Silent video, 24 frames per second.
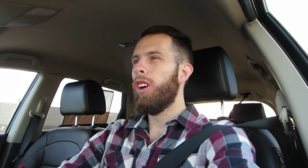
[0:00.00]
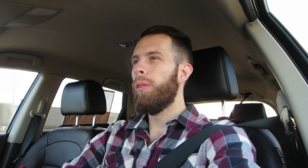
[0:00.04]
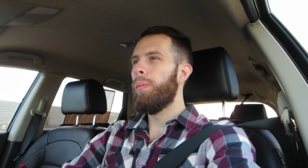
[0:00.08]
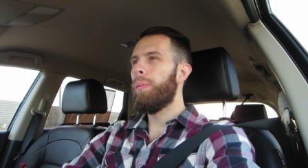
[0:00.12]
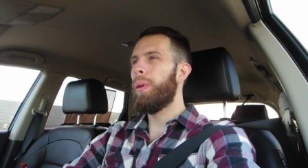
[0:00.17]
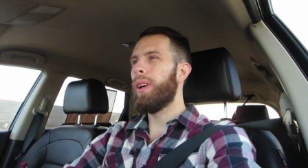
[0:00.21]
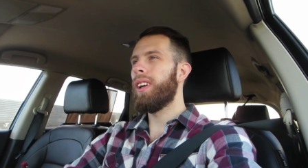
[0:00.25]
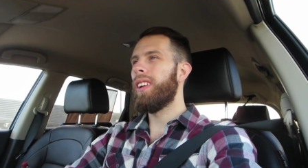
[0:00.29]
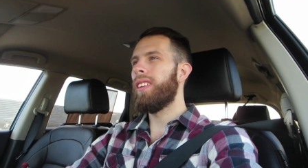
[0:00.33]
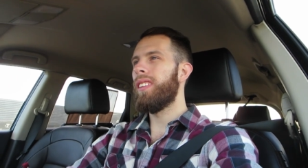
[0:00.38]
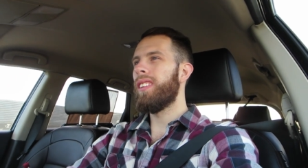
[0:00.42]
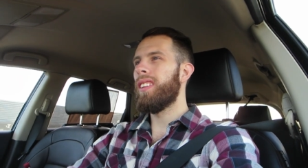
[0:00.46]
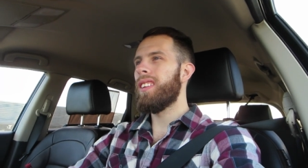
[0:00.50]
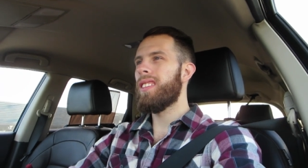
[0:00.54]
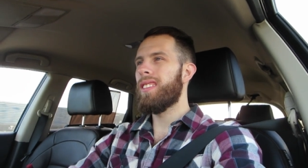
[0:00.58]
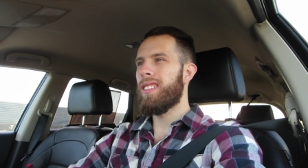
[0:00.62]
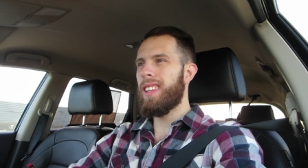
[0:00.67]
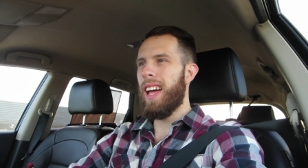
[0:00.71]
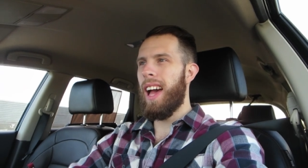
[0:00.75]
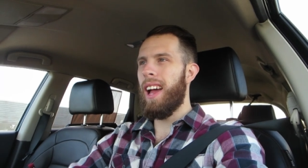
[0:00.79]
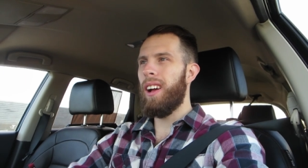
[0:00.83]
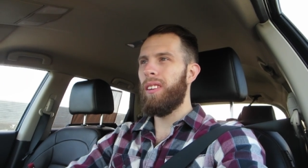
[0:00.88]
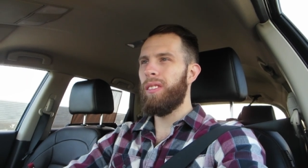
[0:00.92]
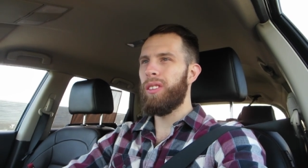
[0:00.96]
But the
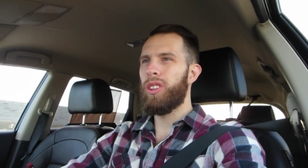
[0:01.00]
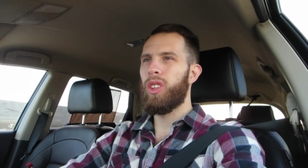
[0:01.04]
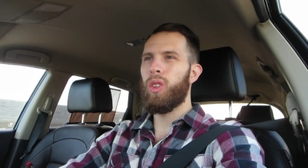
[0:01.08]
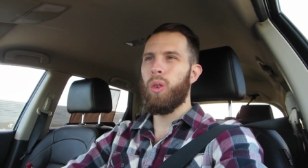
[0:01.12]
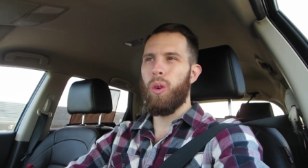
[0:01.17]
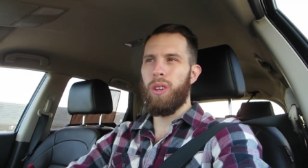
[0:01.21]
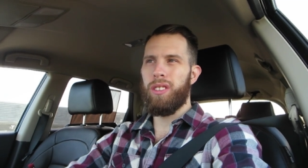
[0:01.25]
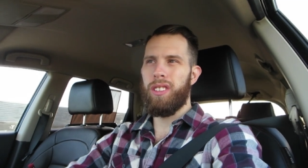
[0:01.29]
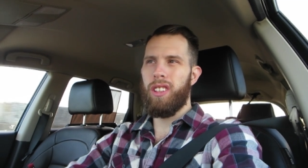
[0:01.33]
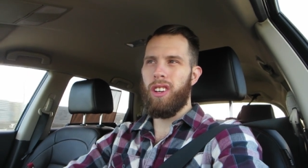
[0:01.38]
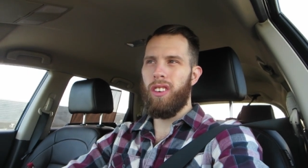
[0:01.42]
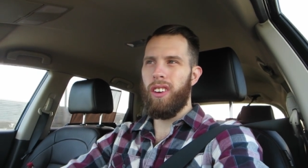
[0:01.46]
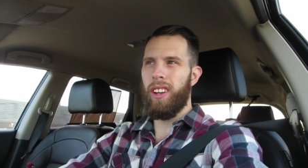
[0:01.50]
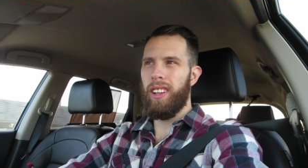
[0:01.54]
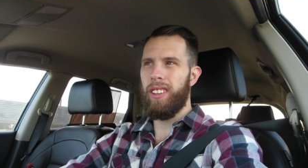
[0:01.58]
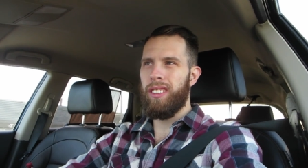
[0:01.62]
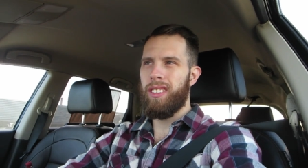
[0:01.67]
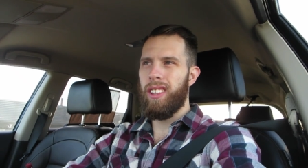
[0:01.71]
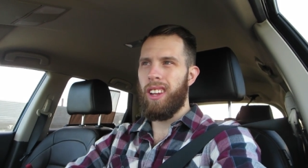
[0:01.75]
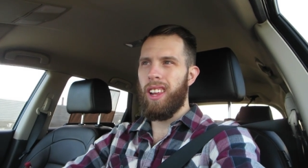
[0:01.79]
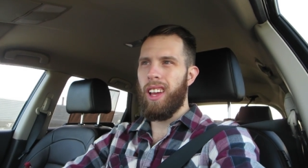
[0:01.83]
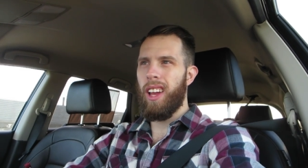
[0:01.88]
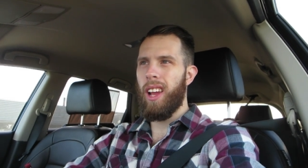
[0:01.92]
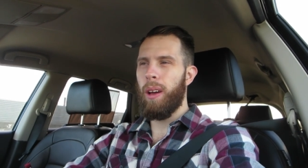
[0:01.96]
style of shorts that are in
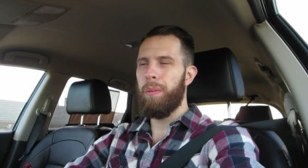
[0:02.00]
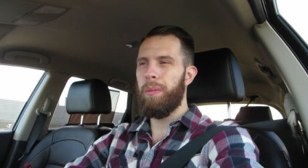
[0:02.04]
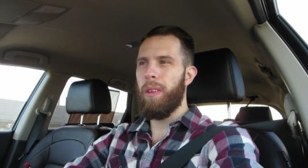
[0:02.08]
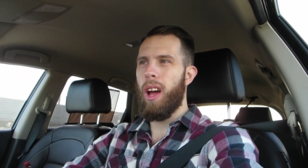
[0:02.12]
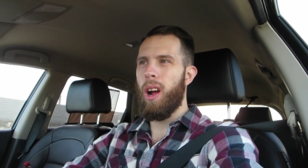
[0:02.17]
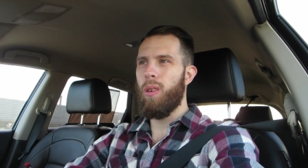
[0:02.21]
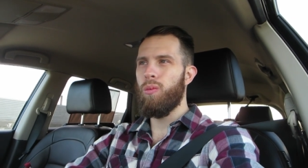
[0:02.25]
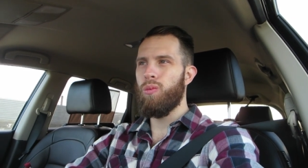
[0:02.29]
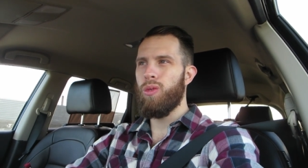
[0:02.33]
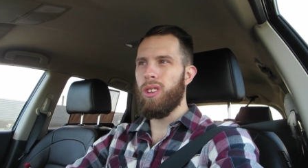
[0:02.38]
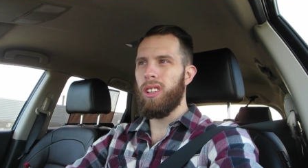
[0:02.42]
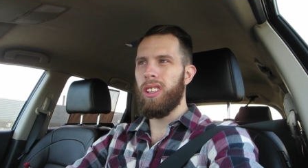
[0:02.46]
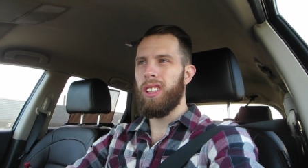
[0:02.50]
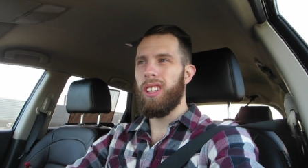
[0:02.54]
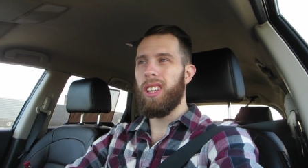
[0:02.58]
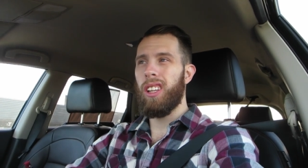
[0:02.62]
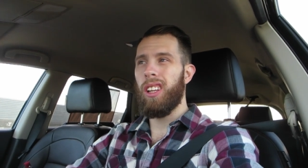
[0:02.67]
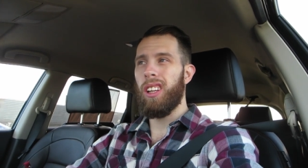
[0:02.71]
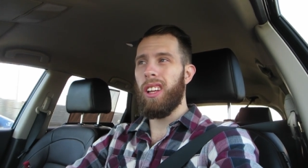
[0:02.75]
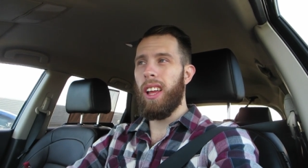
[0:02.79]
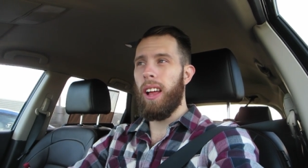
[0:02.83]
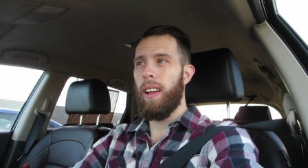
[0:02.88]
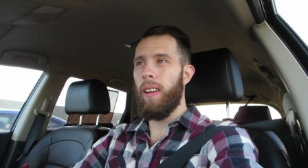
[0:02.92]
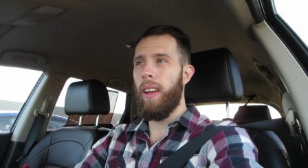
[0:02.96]
today, I'm not really
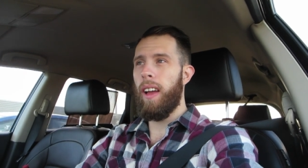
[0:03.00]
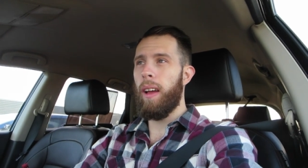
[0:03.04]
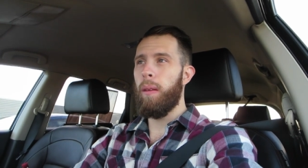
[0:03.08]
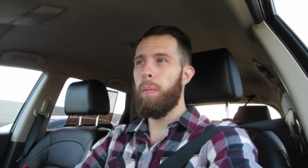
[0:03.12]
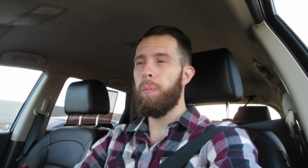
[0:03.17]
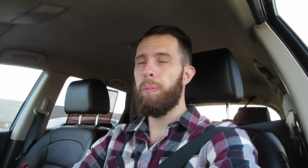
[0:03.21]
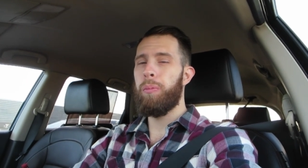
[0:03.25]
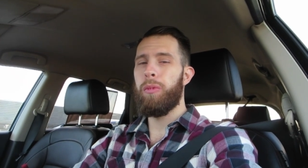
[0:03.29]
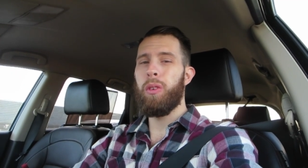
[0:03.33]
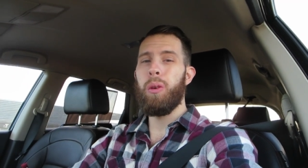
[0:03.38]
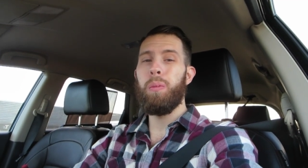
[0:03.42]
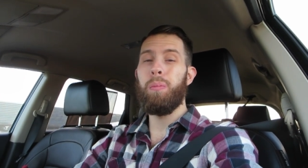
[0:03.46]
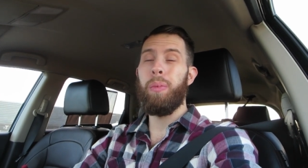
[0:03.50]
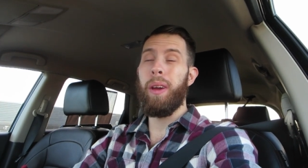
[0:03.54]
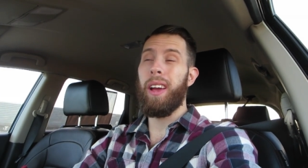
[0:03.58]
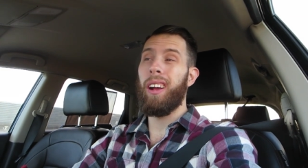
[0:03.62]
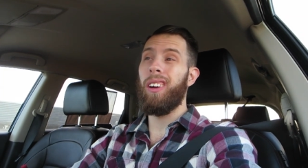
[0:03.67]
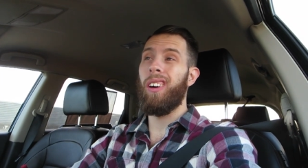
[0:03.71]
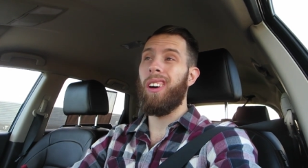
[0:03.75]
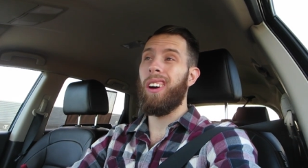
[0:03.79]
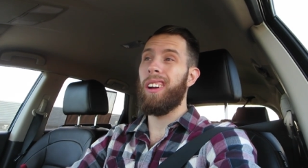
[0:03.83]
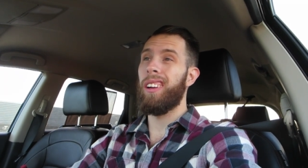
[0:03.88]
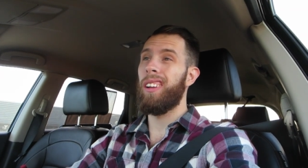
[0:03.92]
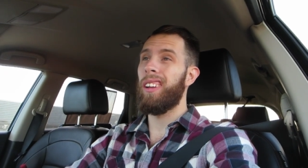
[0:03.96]
too big
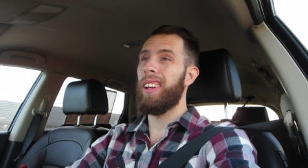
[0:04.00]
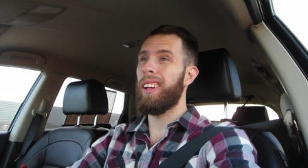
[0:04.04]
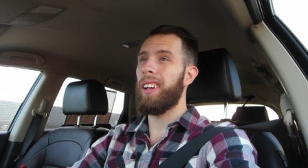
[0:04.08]
on.